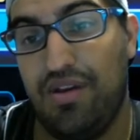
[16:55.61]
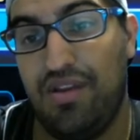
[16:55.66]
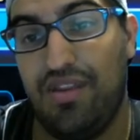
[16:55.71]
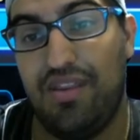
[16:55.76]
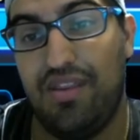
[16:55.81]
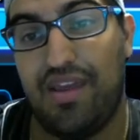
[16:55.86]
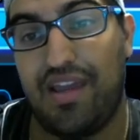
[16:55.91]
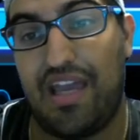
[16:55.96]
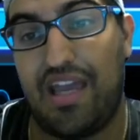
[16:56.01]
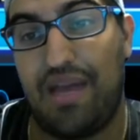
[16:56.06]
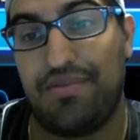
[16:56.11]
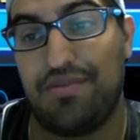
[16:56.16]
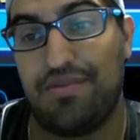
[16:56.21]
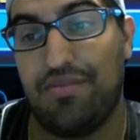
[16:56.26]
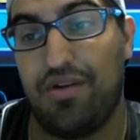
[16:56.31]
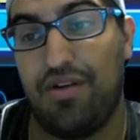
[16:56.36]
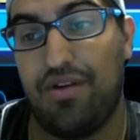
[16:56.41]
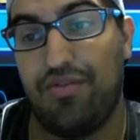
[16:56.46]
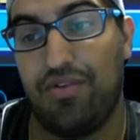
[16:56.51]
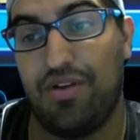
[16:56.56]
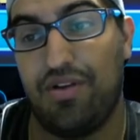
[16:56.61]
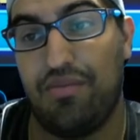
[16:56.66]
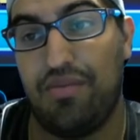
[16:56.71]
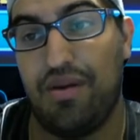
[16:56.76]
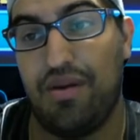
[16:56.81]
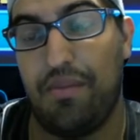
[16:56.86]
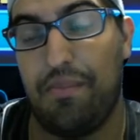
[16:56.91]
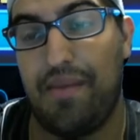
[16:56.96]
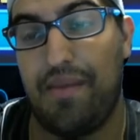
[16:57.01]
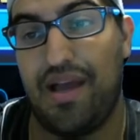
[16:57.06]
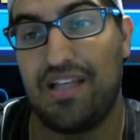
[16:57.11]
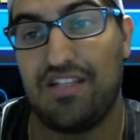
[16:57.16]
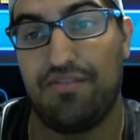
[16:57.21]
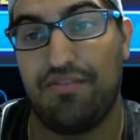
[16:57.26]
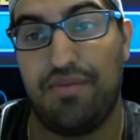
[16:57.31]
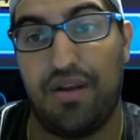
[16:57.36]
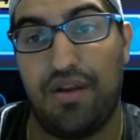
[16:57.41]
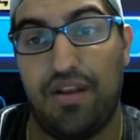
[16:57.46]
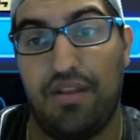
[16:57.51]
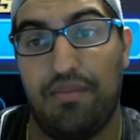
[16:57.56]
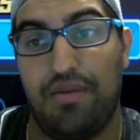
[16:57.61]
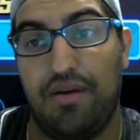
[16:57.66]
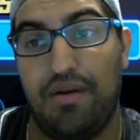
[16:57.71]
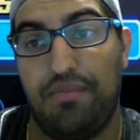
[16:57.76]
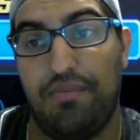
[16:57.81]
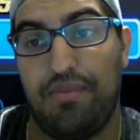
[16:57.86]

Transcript: That Captain Marvel can be a massive pain in the butt,